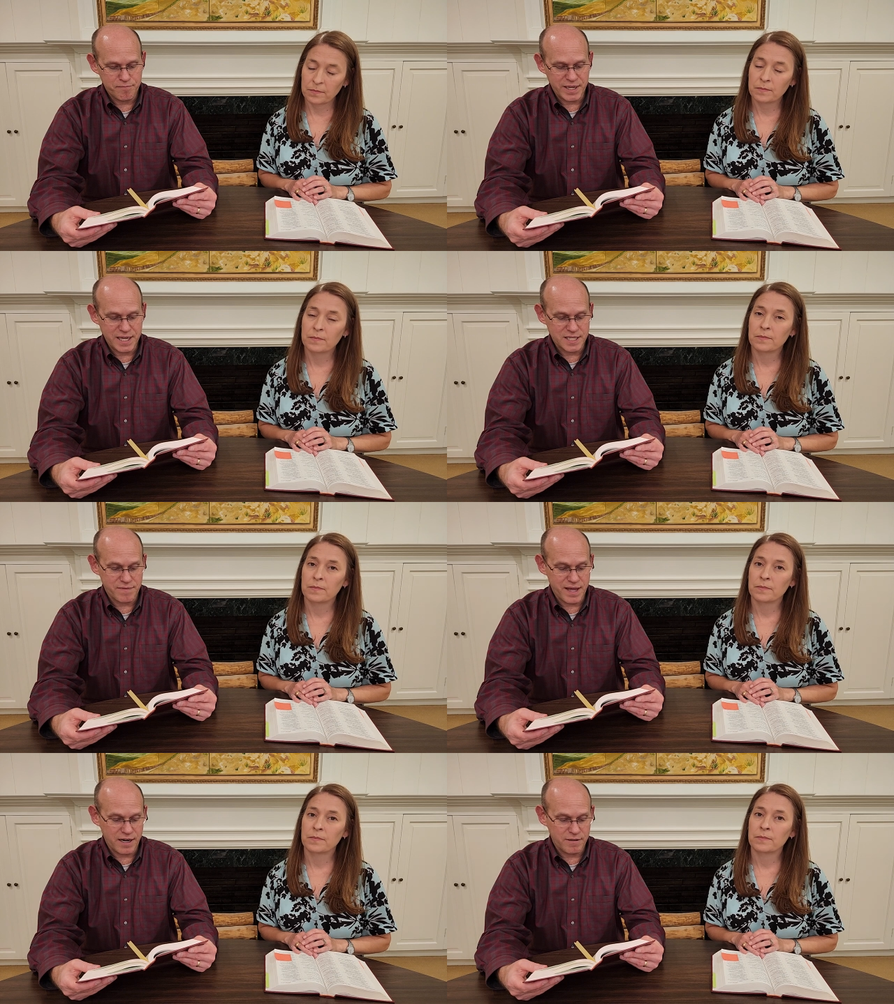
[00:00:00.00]
Speaker 1: Because of
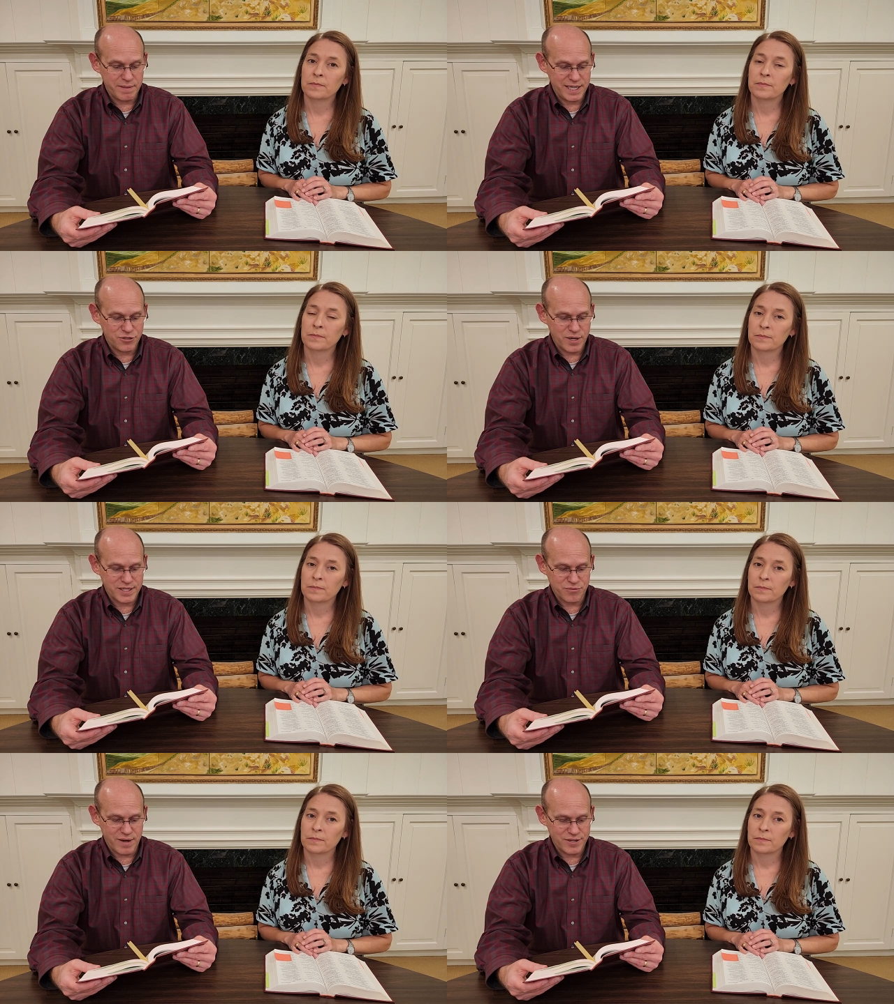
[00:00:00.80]
their many
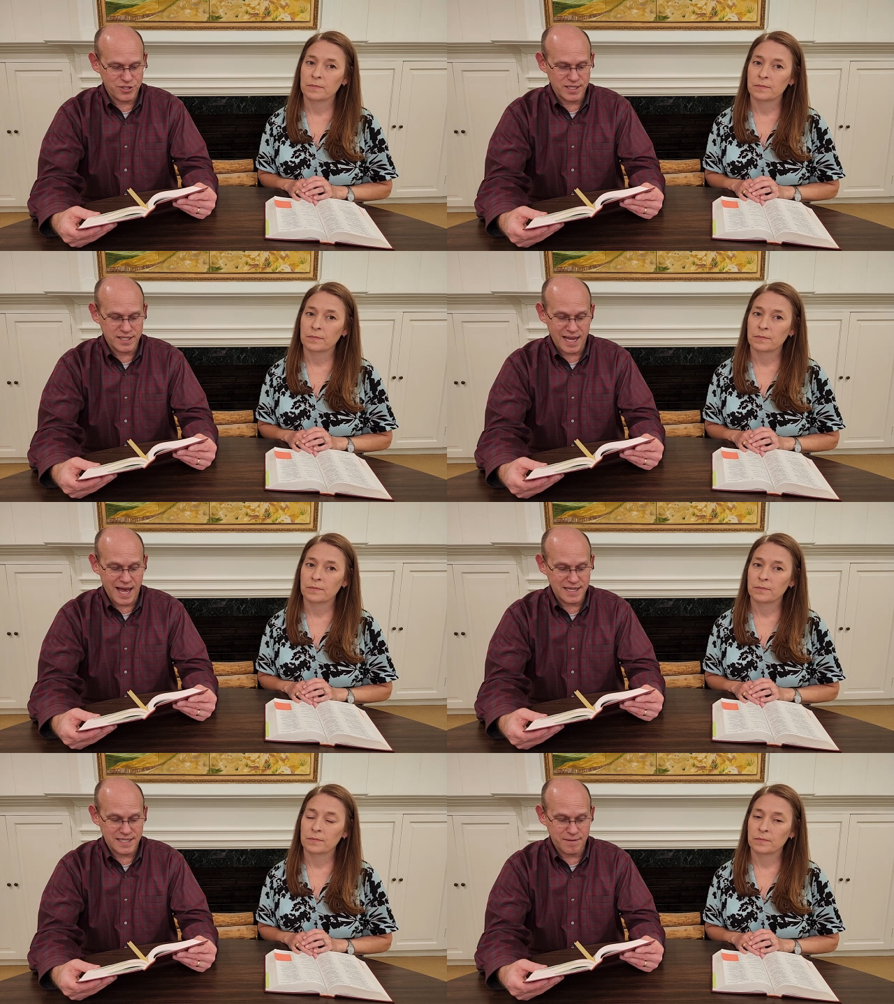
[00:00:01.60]
transgressions,
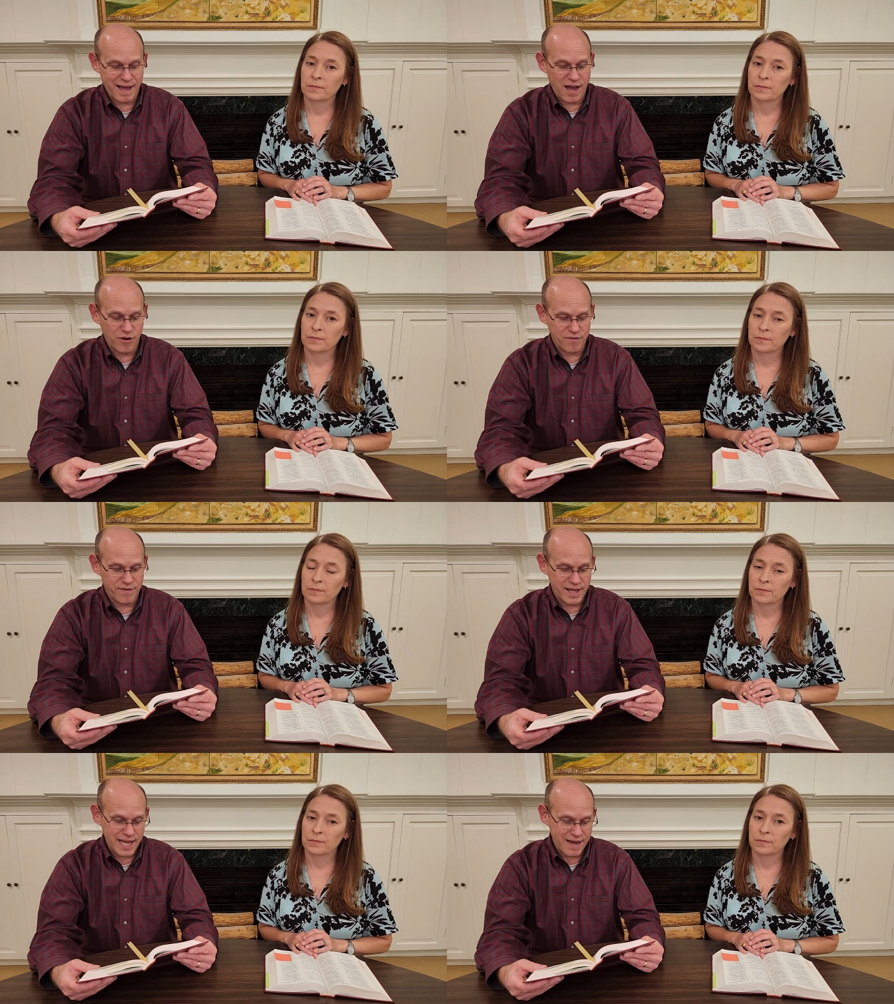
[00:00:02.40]
cast them out, for
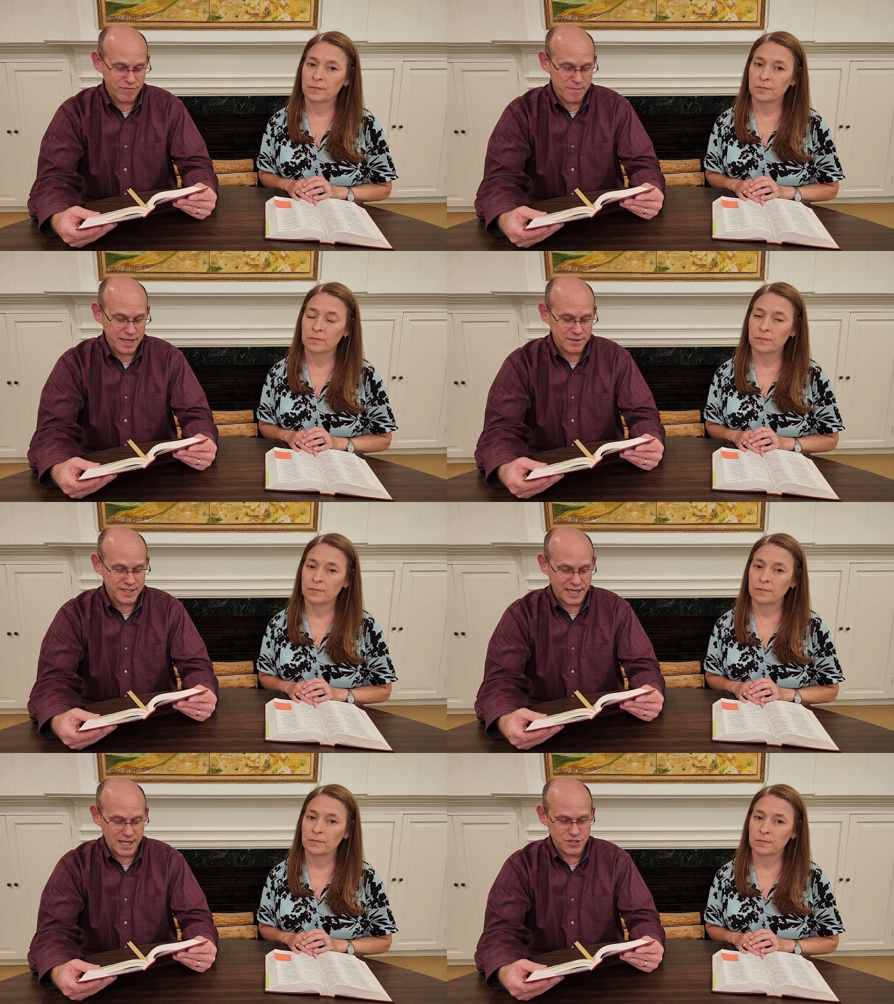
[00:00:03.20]
they have rebelled
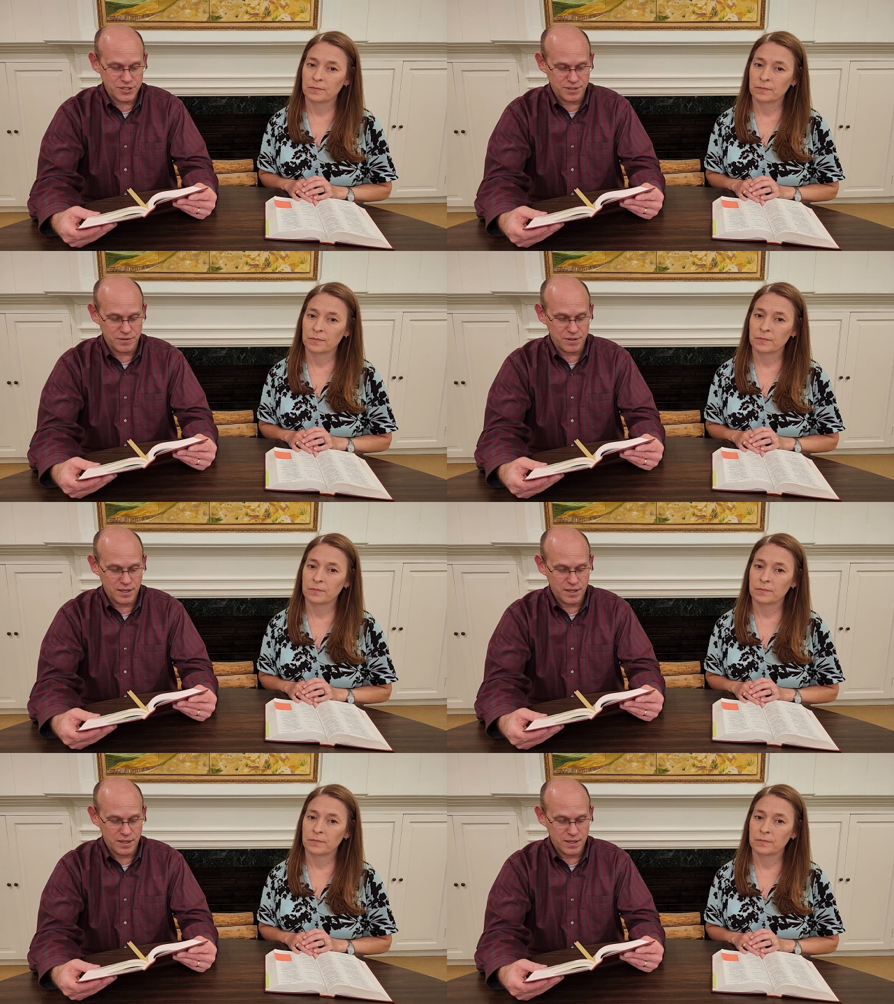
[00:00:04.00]
against you.